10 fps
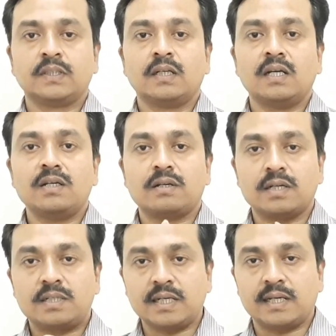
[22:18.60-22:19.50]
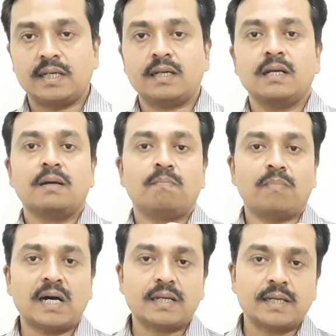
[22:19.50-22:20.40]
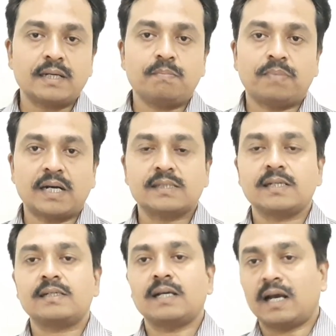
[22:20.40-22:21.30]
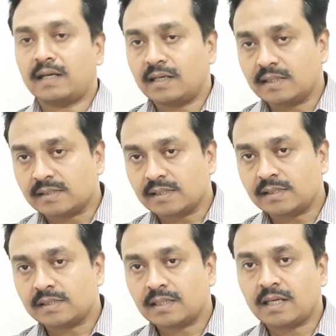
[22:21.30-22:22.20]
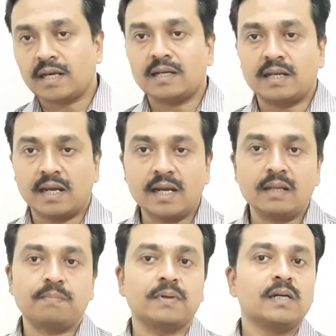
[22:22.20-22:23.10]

In retail, market basket analysis can help